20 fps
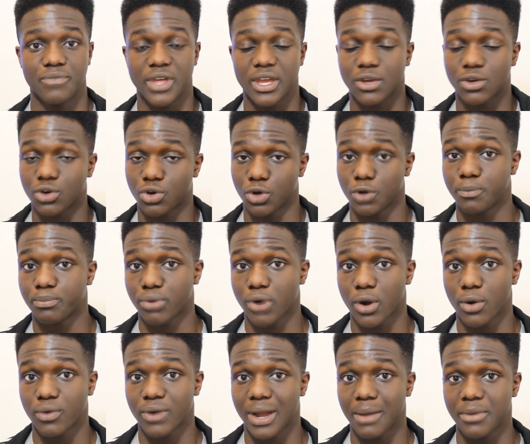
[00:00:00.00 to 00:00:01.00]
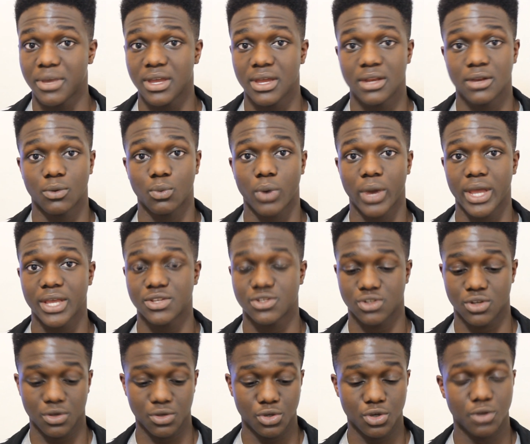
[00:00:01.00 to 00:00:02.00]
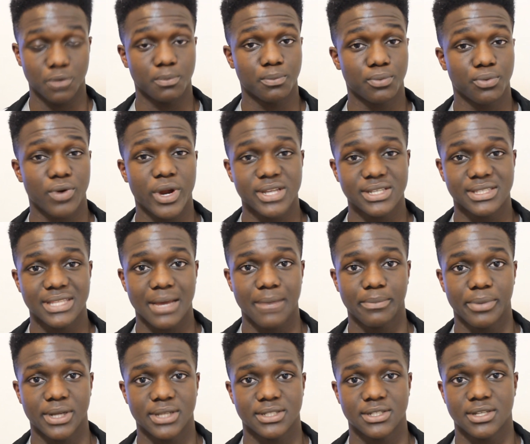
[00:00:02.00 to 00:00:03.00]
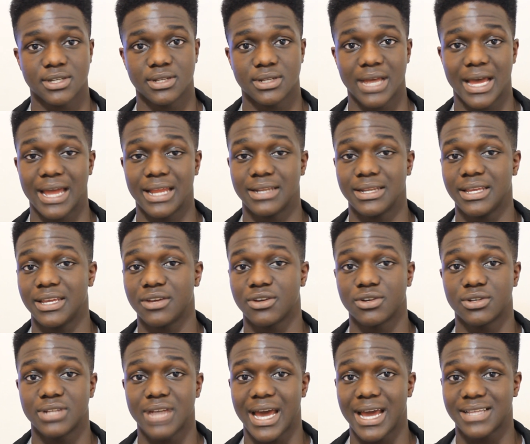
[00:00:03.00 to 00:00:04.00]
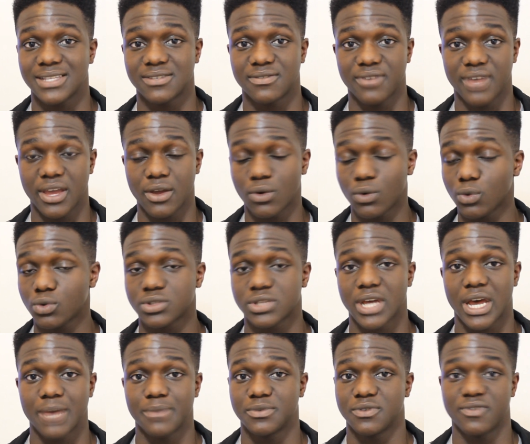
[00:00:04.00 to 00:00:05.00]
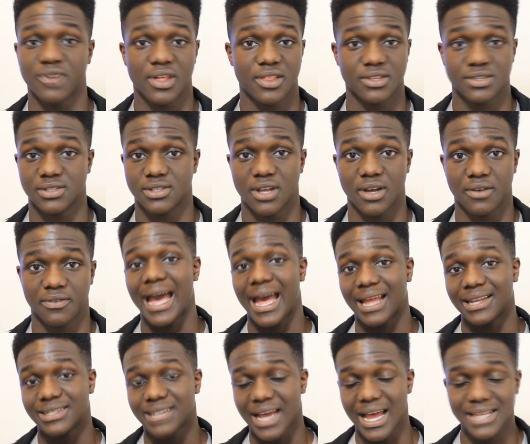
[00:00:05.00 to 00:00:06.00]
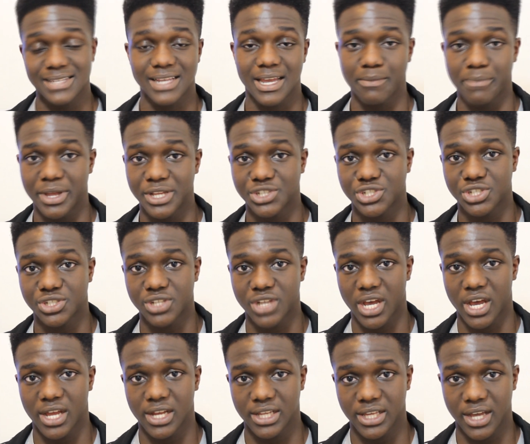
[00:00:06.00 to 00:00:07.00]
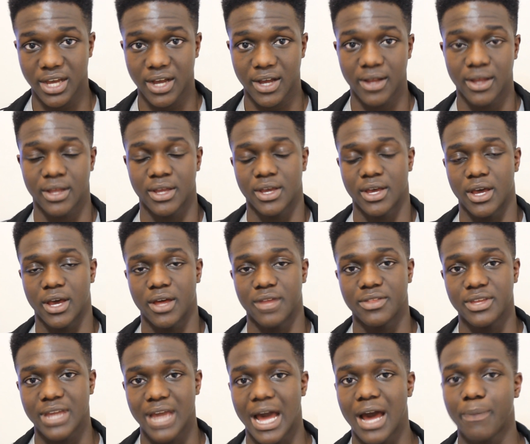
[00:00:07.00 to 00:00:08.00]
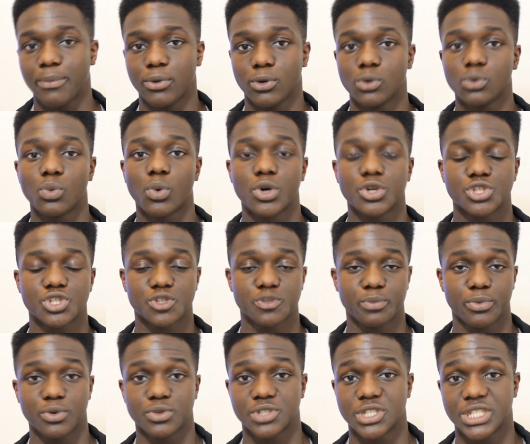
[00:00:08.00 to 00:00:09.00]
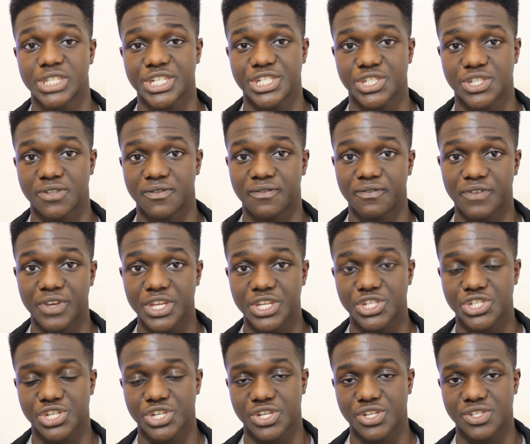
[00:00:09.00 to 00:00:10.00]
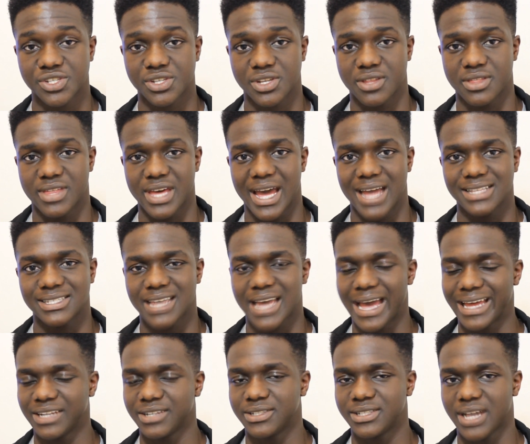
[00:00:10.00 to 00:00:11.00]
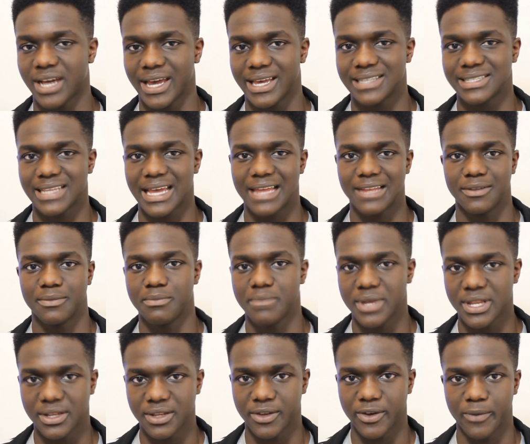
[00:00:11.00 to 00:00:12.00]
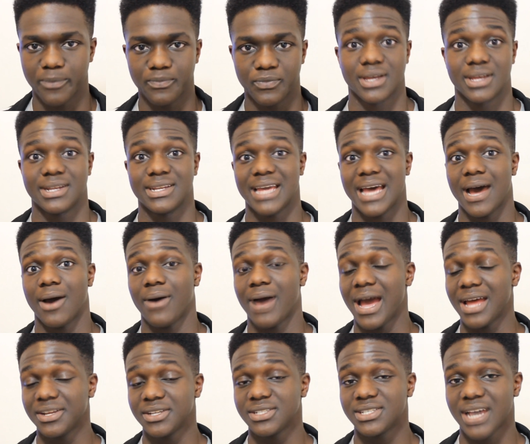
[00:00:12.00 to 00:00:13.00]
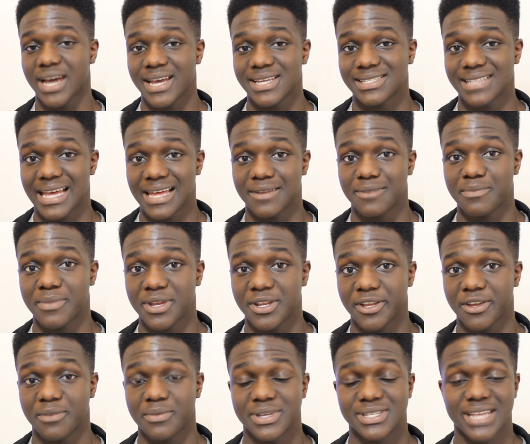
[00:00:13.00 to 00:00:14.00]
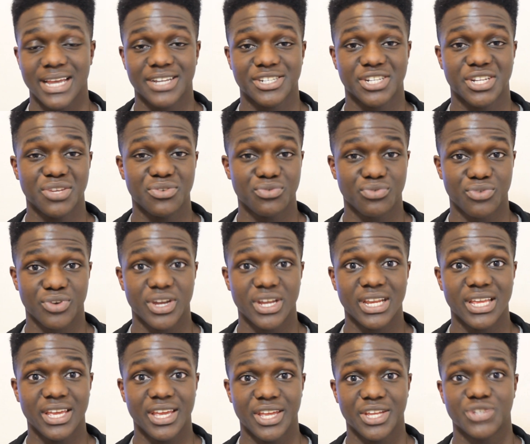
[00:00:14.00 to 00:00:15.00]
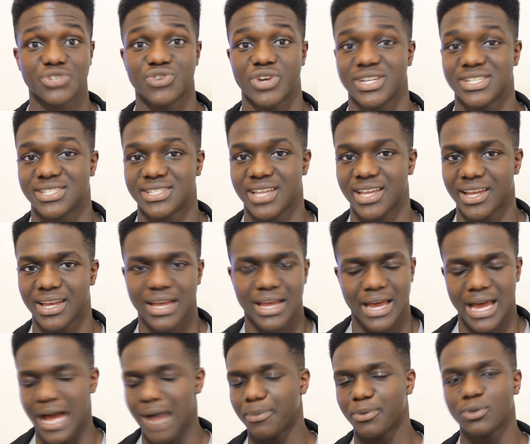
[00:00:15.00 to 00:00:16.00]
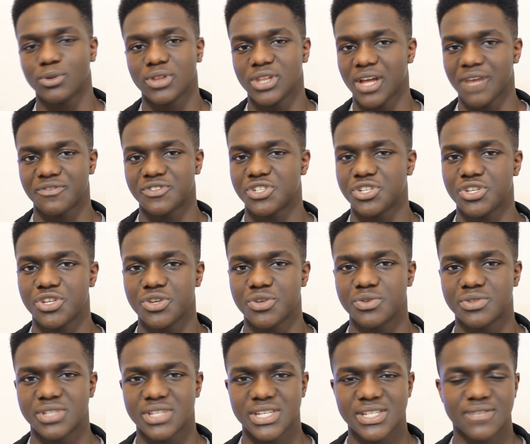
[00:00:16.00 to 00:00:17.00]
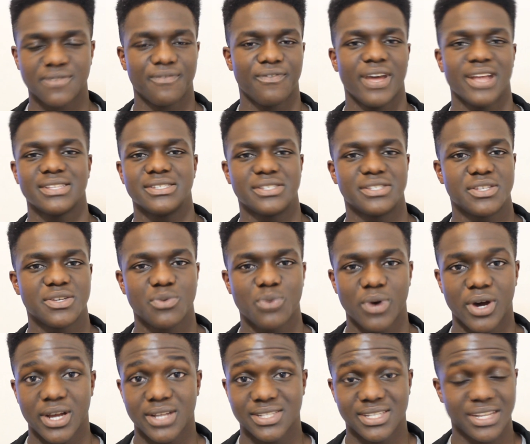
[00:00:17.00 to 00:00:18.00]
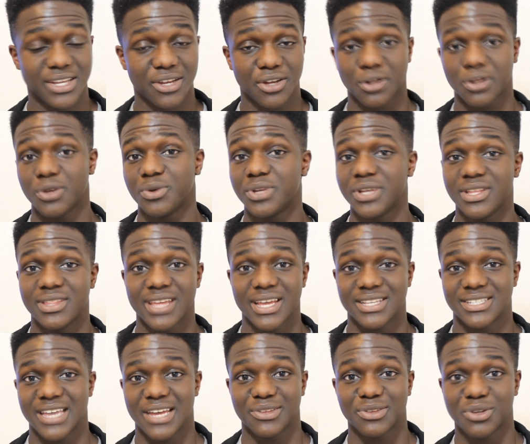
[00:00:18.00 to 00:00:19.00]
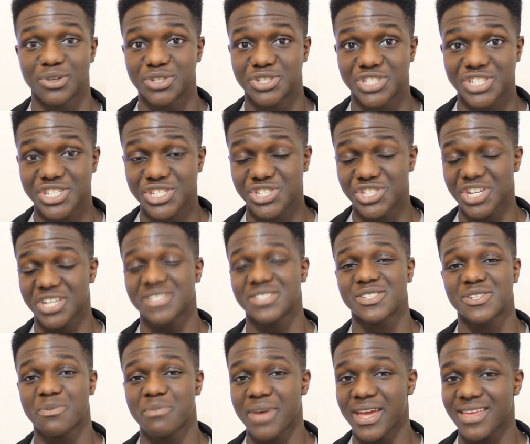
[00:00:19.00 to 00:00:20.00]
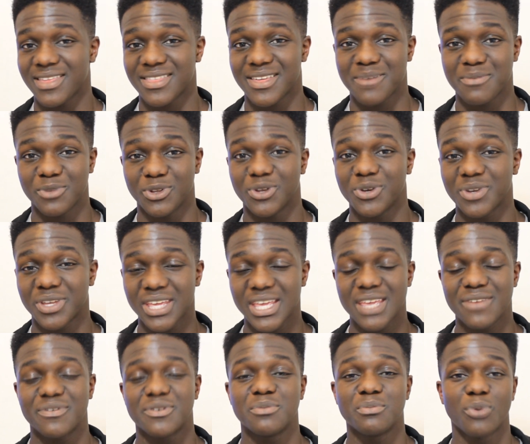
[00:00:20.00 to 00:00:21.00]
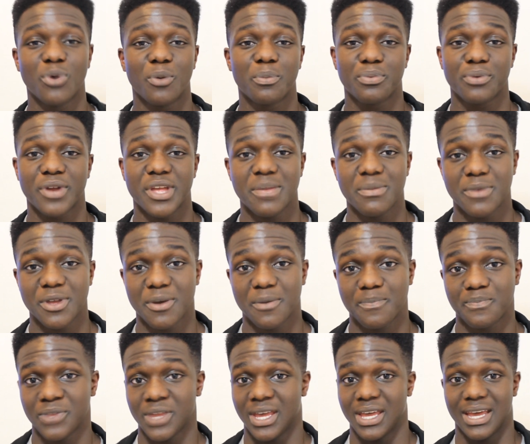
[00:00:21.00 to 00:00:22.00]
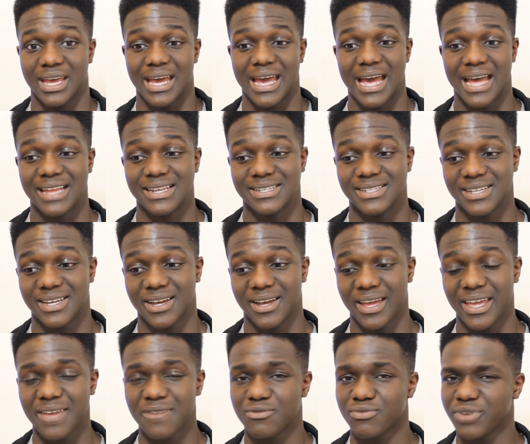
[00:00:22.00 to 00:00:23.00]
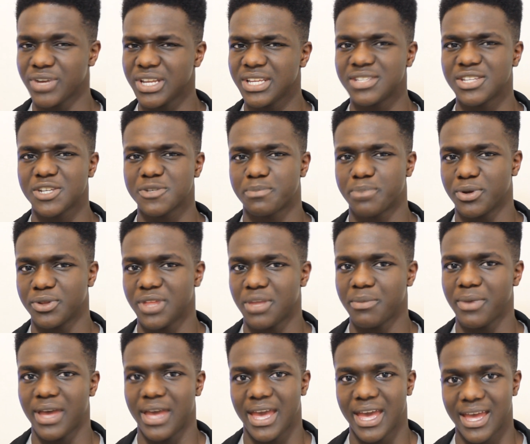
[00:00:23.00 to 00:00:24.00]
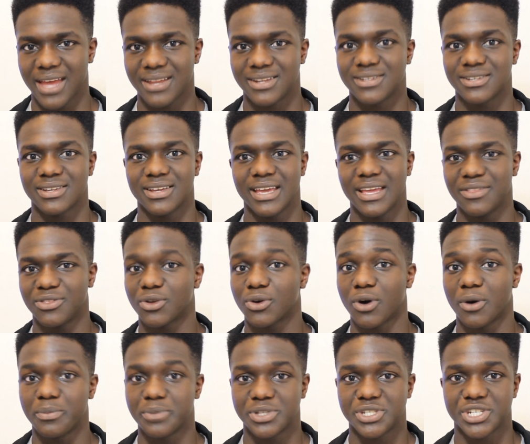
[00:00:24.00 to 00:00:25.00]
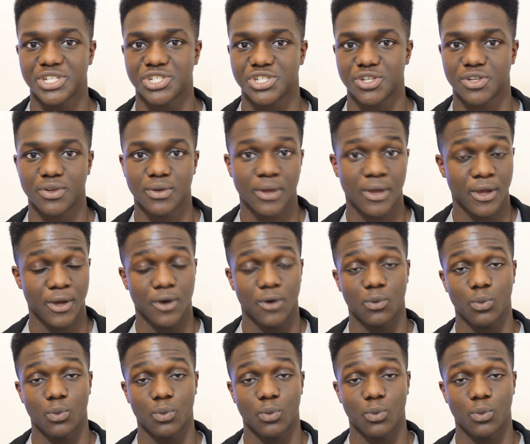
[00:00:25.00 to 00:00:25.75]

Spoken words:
They could program it in a way so you could press that button and it could activate all types of other stuff. And as I mentioned earlier, the Apple Watch Sport Edition features that anodized aluminium. Now, anodized aluminium is actually really interesting. Apple love to use these fancy words and include it in their technology just to make them look even more premium, and it really does put them ahead in the competition.